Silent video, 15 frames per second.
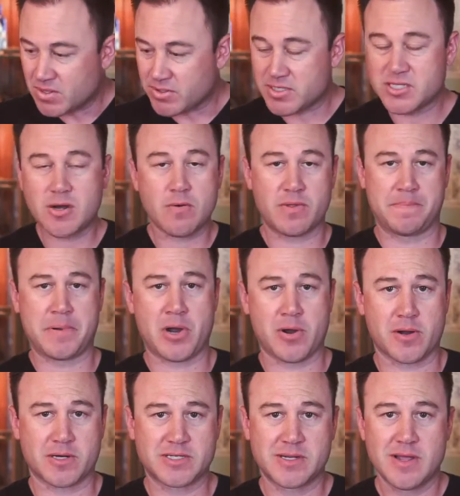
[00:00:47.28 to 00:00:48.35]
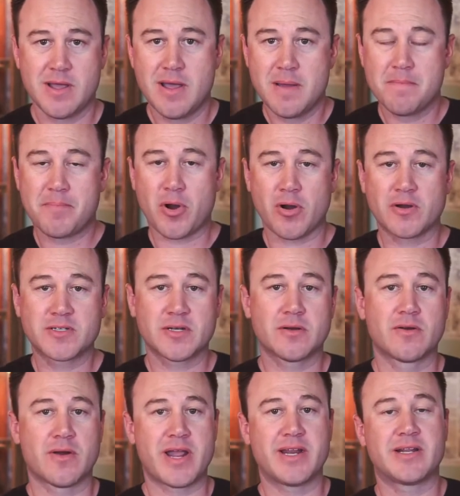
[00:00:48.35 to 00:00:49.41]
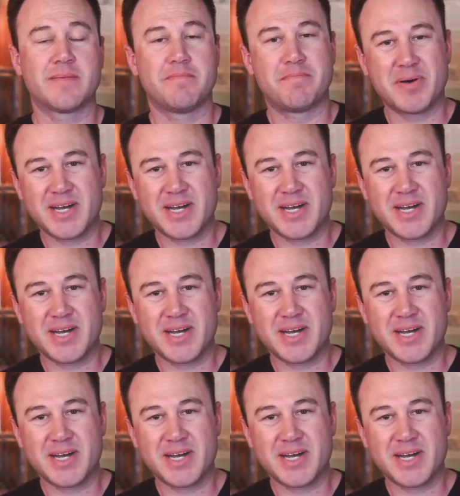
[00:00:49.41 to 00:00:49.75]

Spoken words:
Let's start with parks. Parks are great,